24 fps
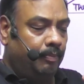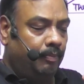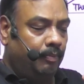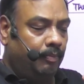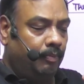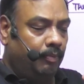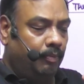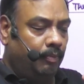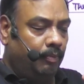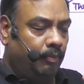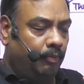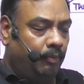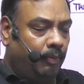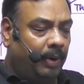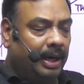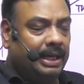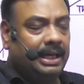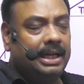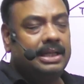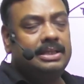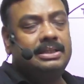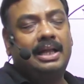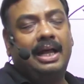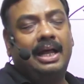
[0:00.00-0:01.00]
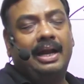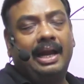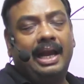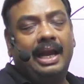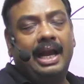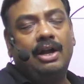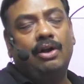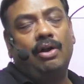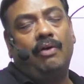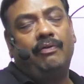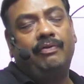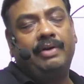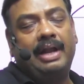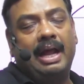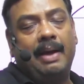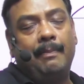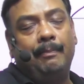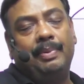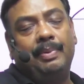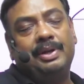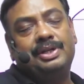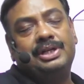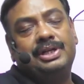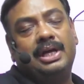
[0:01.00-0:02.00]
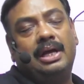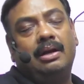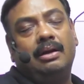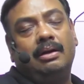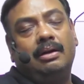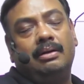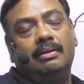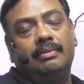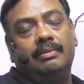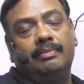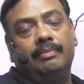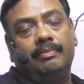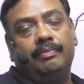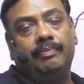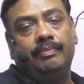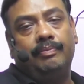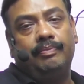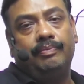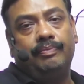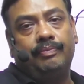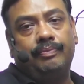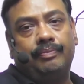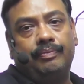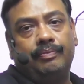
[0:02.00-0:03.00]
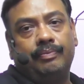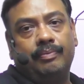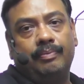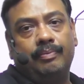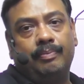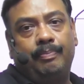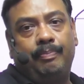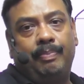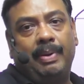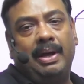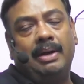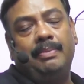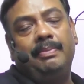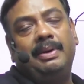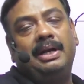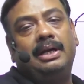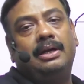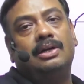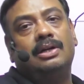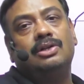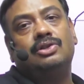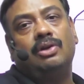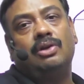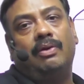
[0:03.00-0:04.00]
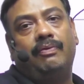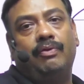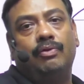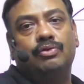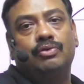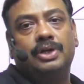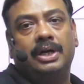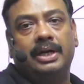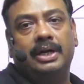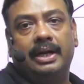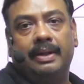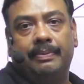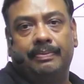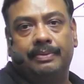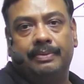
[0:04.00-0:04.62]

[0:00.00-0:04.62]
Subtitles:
what is the rate of temperature per meters of ocean depth.